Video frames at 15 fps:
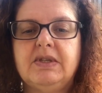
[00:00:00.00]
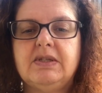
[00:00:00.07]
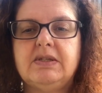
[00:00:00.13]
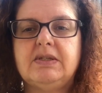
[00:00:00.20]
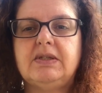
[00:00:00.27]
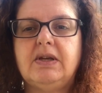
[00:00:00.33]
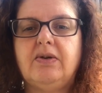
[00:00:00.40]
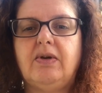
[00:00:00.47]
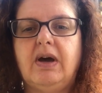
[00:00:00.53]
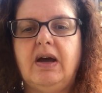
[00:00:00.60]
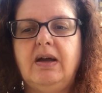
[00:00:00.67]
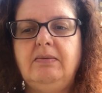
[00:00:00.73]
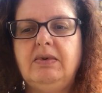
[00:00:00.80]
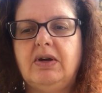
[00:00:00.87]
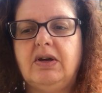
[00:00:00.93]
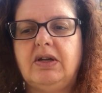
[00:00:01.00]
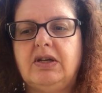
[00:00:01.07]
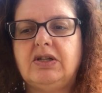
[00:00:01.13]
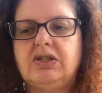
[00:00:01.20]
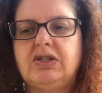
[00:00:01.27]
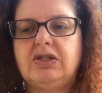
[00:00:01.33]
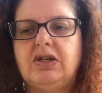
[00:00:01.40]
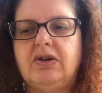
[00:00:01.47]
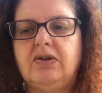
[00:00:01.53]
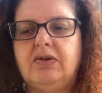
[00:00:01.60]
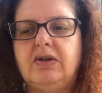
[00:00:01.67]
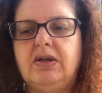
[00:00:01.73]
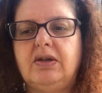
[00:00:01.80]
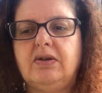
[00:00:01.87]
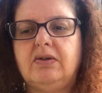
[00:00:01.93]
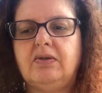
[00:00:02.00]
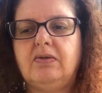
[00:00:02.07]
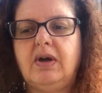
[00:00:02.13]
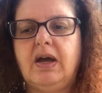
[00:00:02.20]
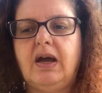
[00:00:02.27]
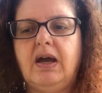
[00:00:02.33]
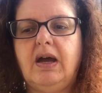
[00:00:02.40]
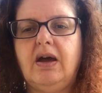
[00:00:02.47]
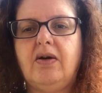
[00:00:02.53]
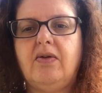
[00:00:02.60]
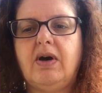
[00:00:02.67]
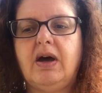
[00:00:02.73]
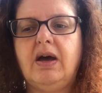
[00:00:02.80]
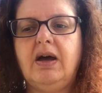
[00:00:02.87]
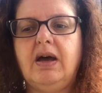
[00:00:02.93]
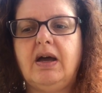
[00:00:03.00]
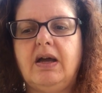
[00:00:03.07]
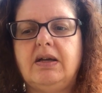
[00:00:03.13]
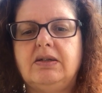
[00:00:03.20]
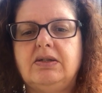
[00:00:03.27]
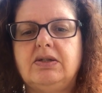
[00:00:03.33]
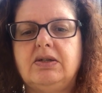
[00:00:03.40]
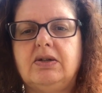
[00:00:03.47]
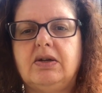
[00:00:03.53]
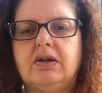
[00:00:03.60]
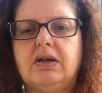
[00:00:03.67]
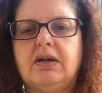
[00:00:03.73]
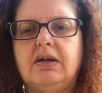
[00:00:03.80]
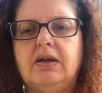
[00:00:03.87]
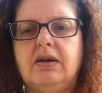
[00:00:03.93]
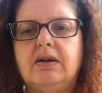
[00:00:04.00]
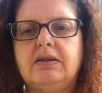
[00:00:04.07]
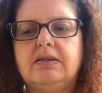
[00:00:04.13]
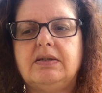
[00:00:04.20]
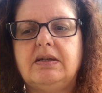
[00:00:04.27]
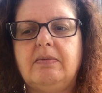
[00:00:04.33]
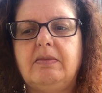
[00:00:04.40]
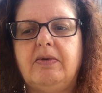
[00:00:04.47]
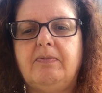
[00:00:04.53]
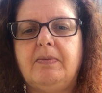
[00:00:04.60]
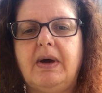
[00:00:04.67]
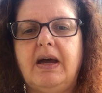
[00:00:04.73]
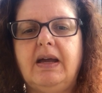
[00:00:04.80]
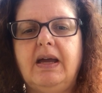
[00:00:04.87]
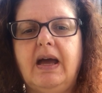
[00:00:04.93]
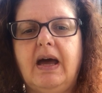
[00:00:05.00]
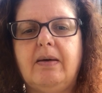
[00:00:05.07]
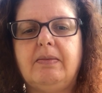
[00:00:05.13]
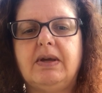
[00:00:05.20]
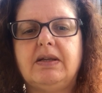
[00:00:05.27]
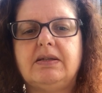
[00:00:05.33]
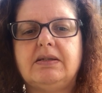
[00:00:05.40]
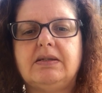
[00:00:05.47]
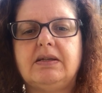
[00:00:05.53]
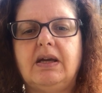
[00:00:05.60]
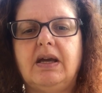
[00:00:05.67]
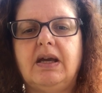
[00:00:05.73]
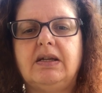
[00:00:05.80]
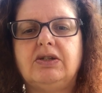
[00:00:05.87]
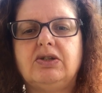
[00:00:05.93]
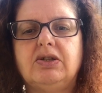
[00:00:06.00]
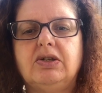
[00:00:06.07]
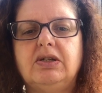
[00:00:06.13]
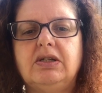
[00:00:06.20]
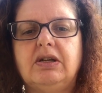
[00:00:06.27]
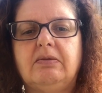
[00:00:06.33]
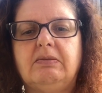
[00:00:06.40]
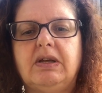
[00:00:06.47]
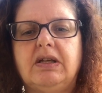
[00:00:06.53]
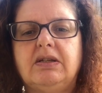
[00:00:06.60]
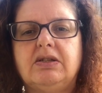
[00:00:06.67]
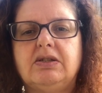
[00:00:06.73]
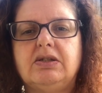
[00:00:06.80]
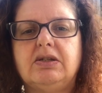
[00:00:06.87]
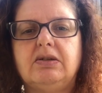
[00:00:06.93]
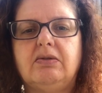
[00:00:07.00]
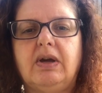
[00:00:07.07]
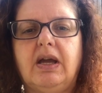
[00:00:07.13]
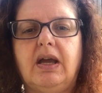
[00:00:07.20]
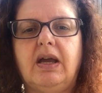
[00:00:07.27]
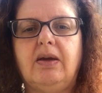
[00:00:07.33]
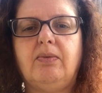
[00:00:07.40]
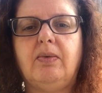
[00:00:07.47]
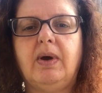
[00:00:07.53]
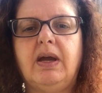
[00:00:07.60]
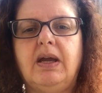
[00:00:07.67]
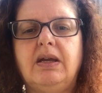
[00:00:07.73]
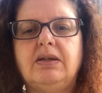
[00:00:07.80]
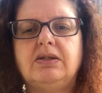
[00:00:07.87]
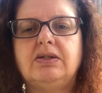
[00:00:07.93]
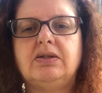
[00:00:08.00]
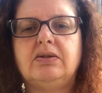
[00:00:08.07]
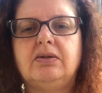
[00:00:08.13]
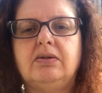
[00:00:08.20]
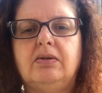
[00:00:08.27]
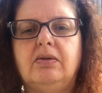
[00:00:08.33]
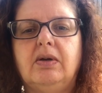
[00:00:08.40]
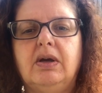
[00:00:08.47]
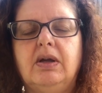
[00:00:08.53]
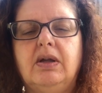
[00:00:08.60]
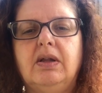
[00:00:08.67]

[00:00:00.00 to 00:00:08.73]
So I'm going to show you how I took some of my habits and turned them into a way to